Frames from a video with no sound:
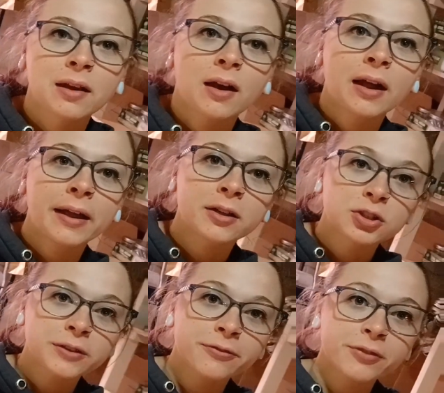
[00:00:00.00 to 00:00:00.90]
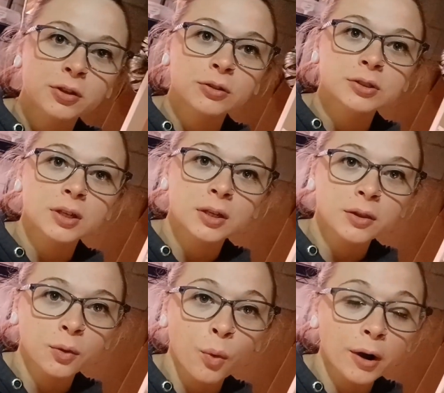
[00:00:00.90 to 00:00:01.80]
I actually filled
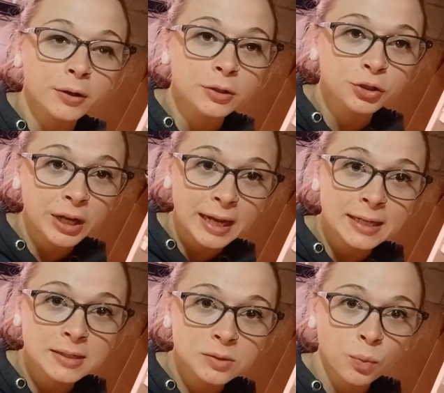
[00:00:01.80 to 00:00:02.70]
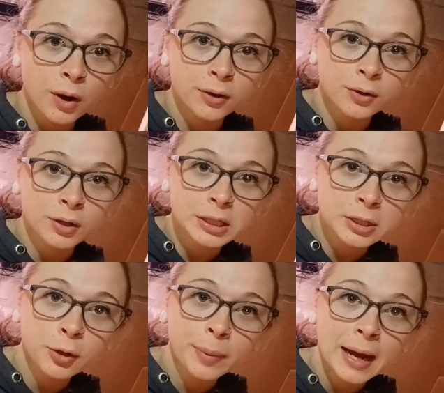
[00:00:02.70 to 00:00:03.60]
the water trays, watered all the
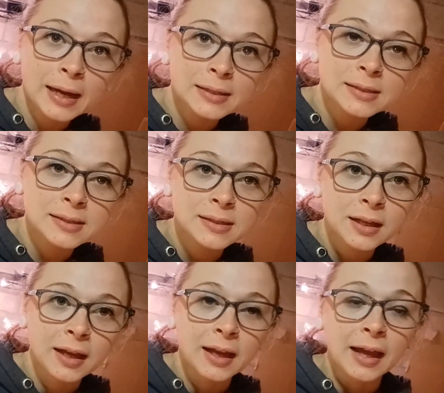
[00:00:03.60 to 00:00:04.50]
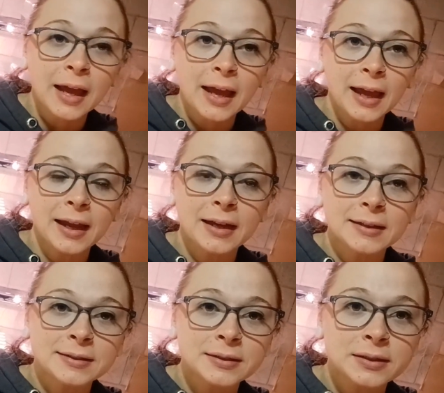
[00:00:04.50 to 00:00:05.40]
little pots,
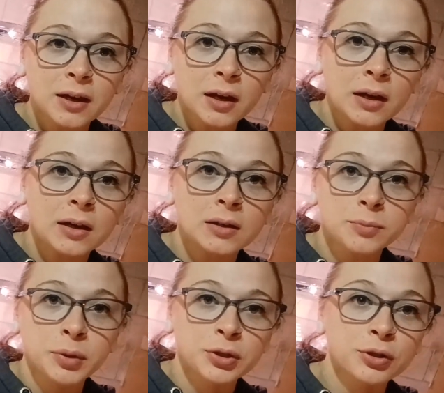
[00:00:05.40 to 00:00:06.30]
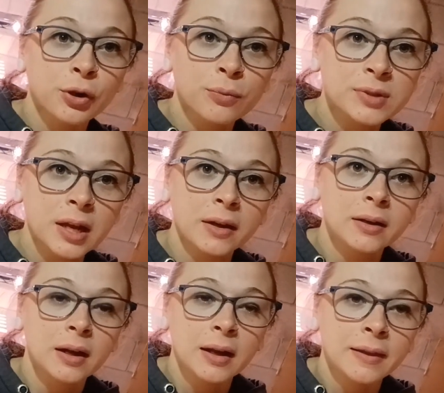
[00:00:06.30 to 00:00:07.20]
and put their domes on.
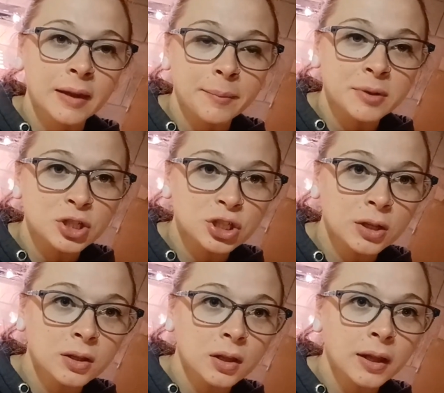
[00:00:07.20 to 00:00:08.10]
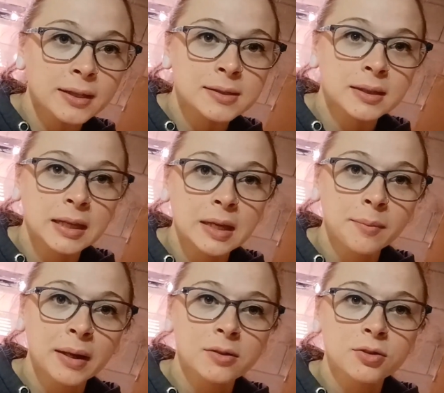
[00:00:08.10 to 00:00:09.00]
And then I'm going to shut the lights and heat
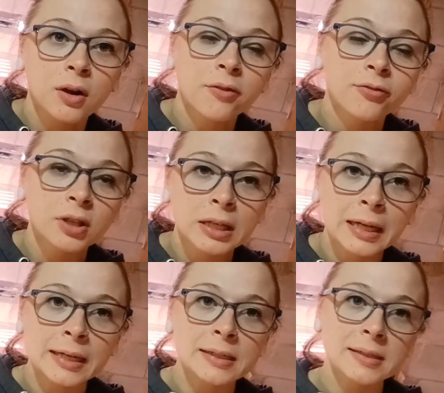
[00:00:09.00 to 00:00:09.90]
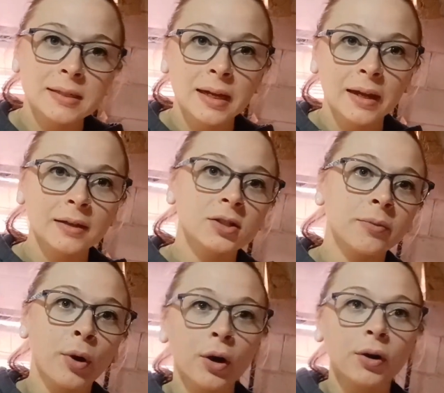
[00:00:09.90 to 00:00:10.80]
mats off for the night, and
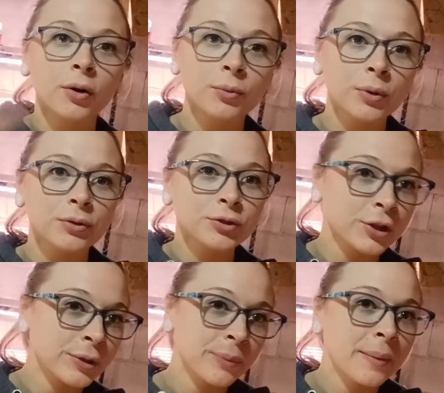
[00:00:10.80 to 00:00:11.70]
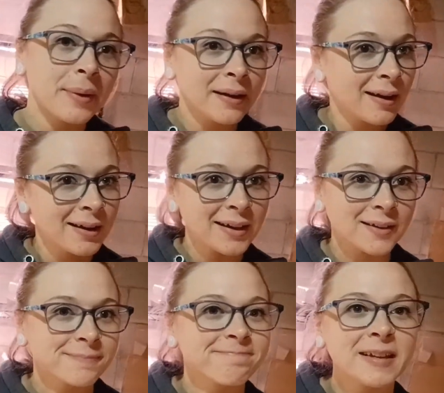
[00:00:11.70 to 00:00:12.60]
tomorrow we'll turn them right back on again.